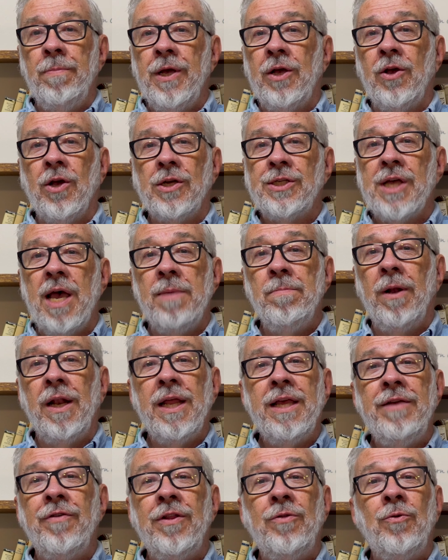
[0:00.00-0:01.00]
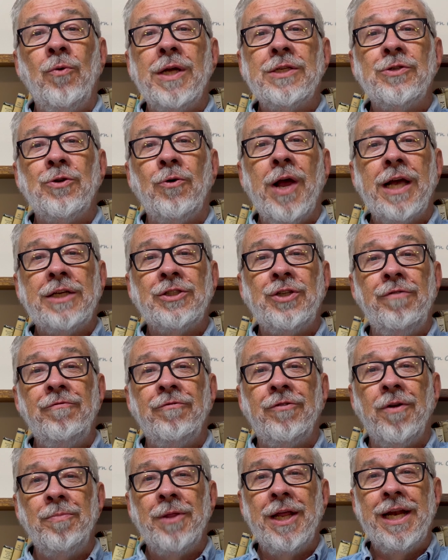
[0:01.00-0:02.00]
because I believe in the resurrection
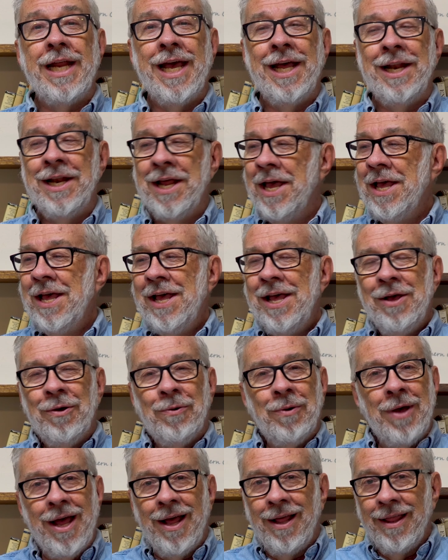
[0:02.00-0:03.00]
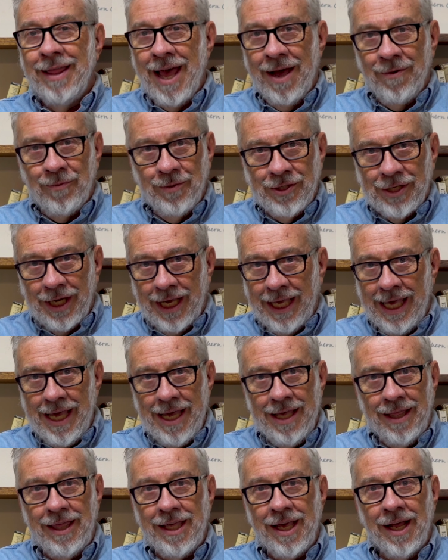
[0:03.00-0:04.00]
from the dead. Well, that was a
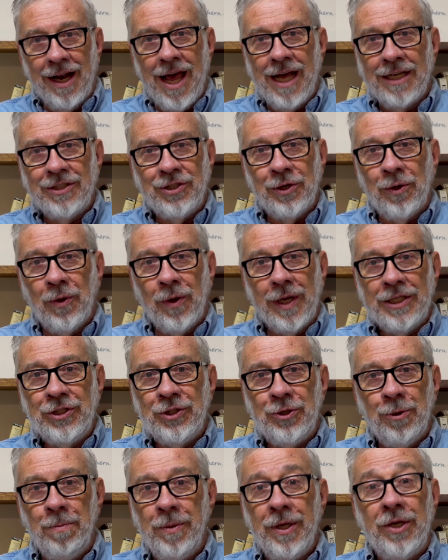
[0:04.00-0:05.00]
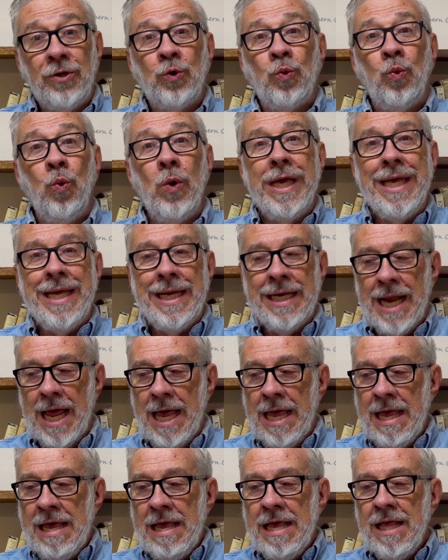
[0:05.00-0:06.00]
key theological issue between
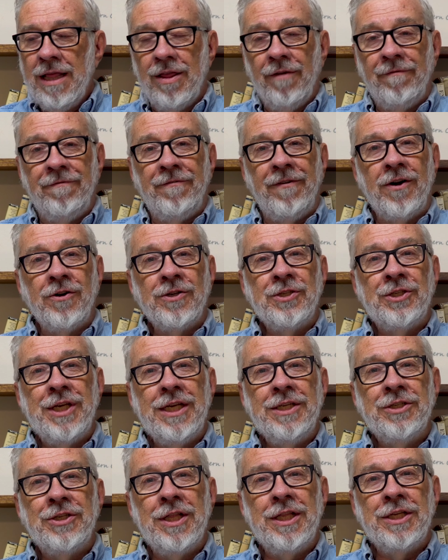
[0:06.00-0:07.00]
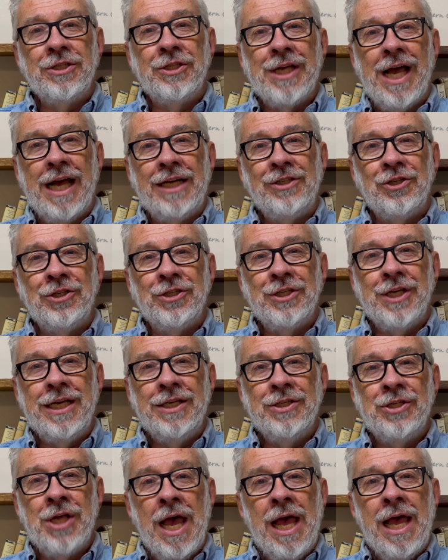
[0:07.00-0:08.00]
the Pharisees and the
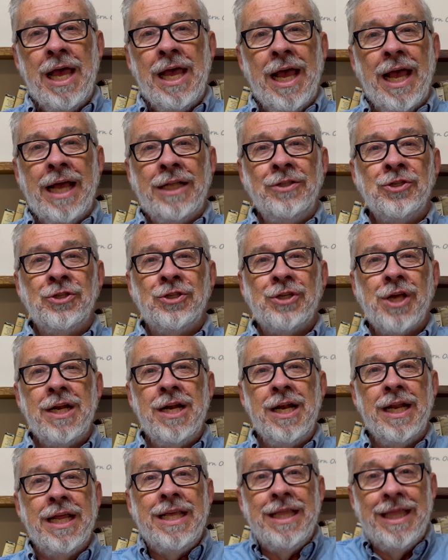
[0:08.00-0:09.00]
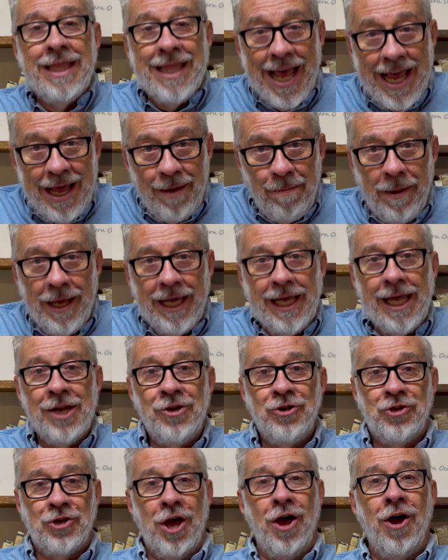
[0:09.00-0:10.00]
Sadducees. And suddenly they
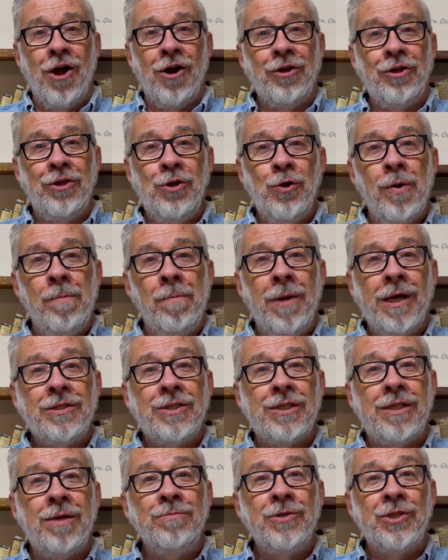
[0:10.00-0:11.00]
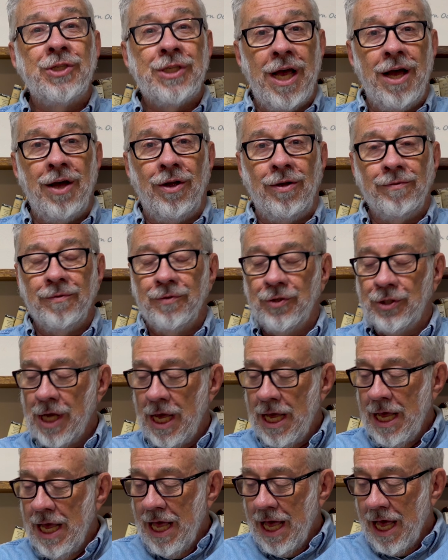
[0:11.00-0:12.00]
begin to argue amongst themselves
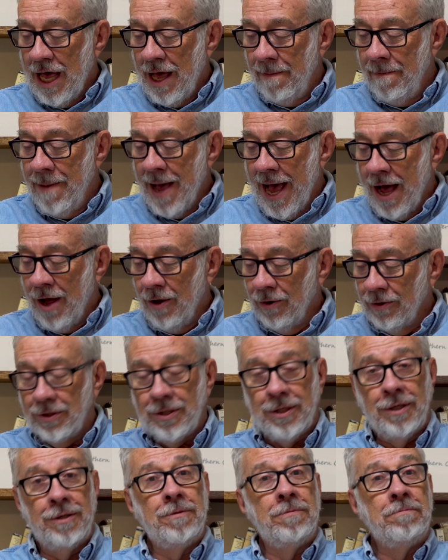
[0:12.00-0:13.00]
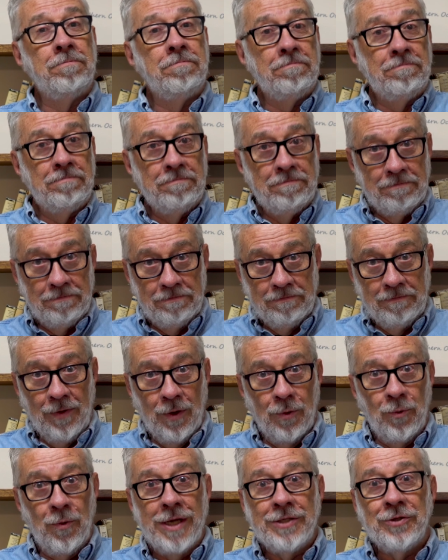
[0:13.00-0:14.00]
about
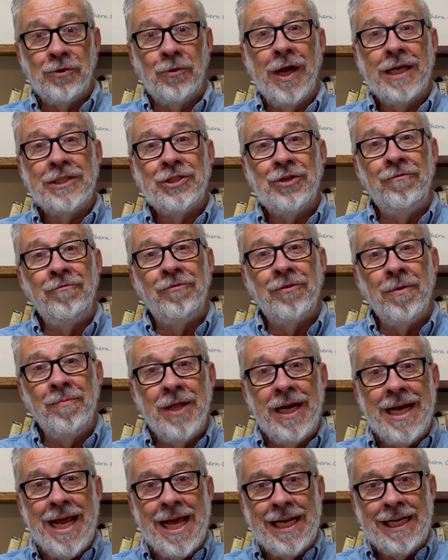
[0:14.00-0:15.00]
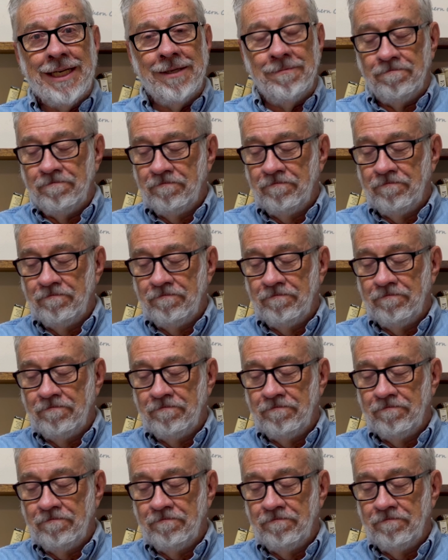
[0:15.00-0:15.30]
resurrection from the dead.